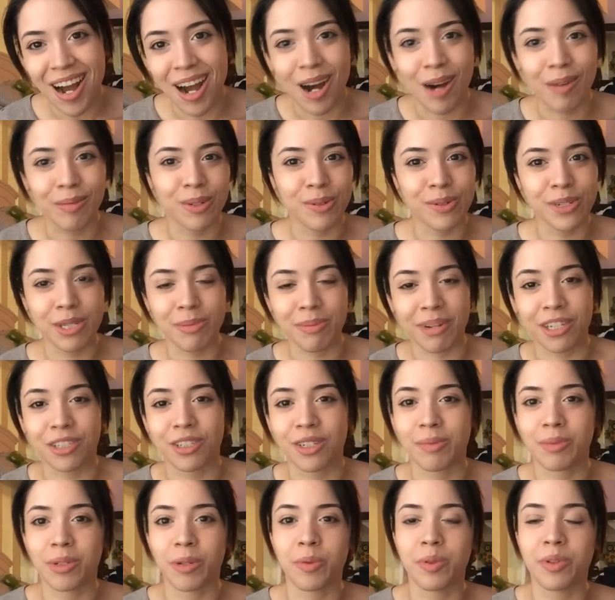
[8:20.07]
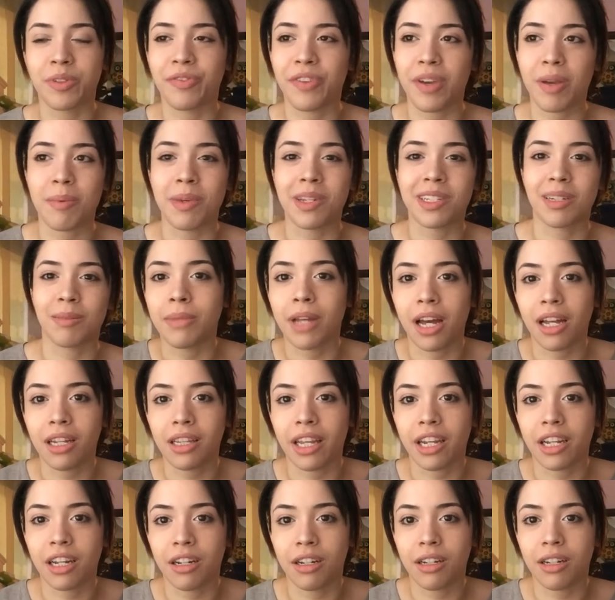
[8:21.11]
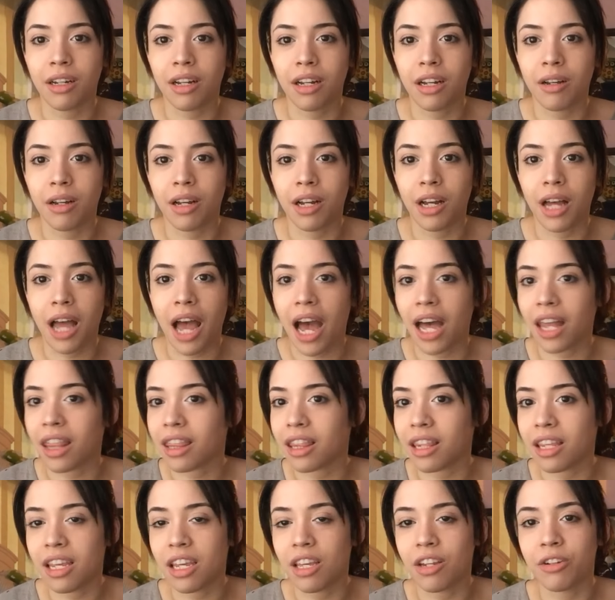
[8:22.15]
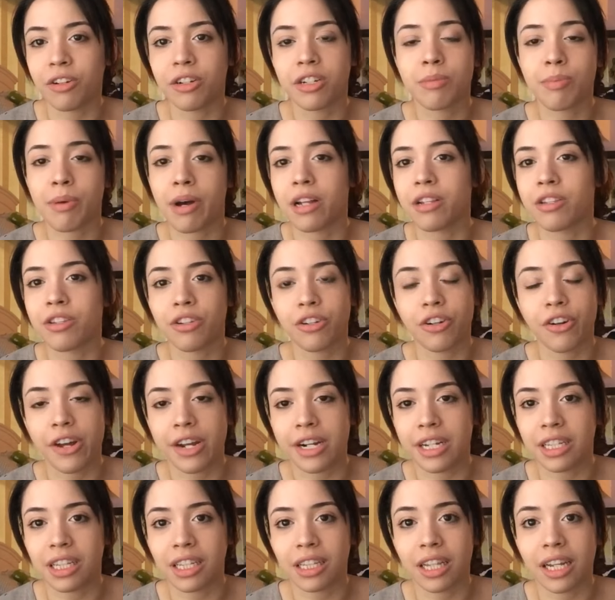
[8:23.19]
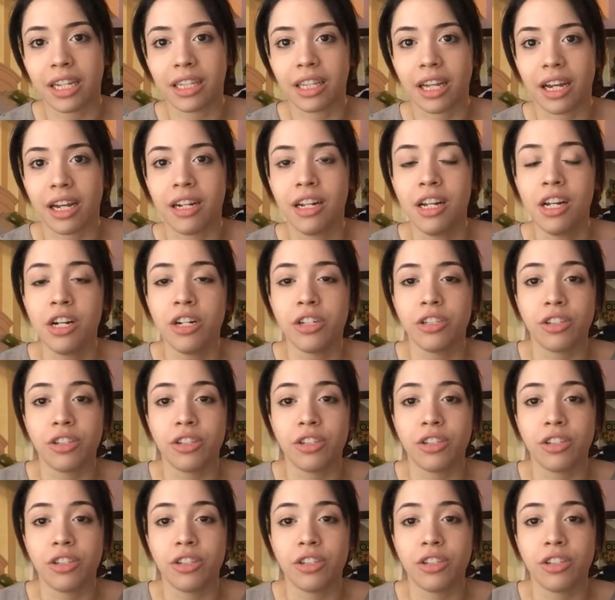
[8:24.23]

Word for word: I'm no one special. I'm no one famous. I'm not like a, a athlete or sponsored or anything like that.